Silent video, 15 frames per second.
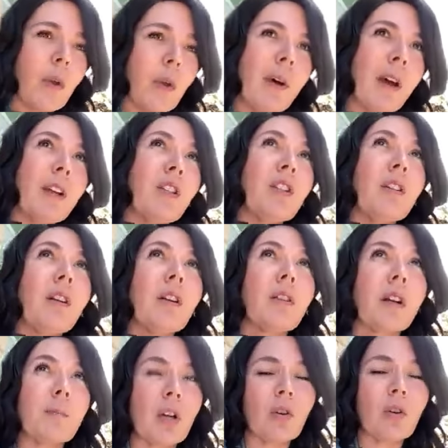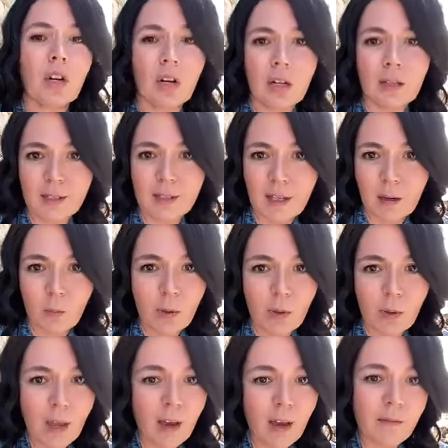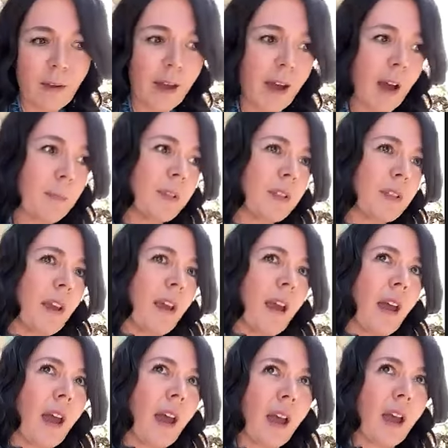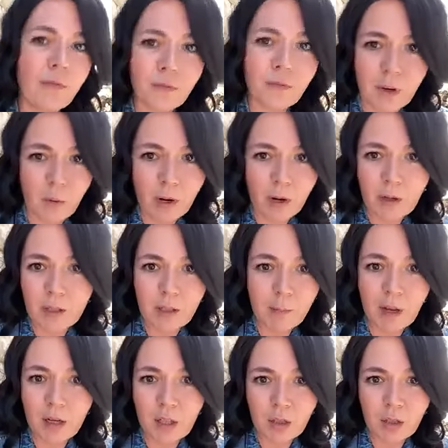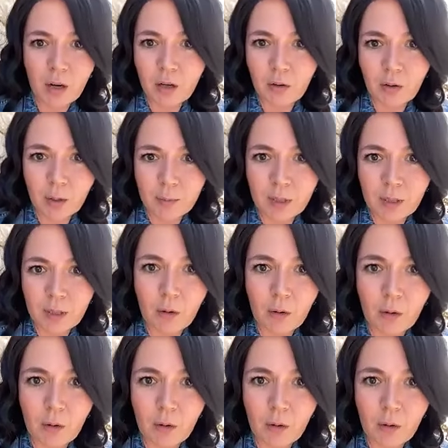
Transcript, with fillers: monitor our currency. We have apps everywhere to monitor our crypto.